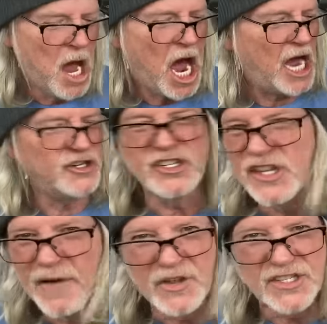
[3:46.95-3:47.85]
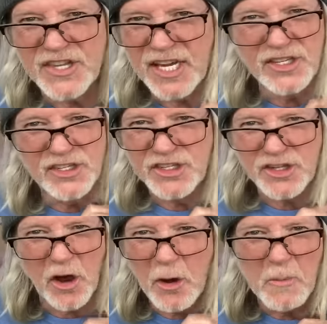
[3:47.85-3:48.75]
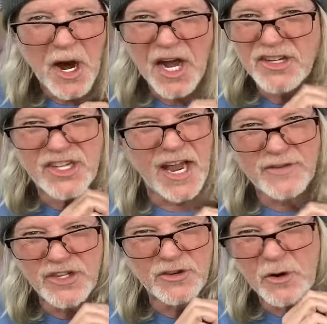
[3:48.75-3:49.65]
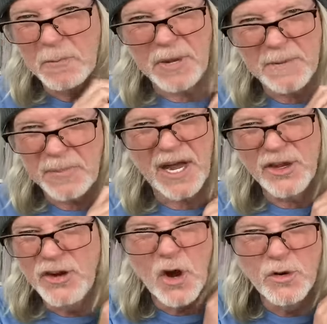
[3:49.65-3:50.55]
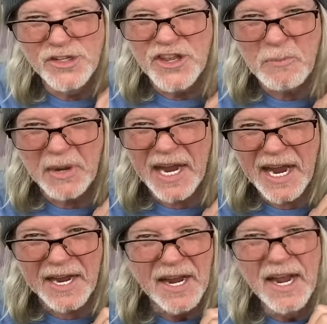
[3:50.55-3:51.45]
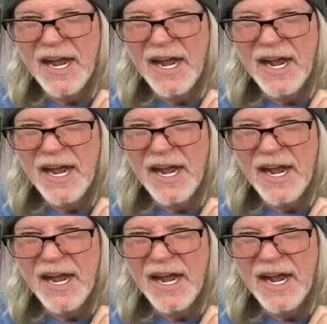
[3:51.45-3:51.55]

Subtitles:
I just love this thing so much. Dave Stewart, Pit Pie, you know who's in the band.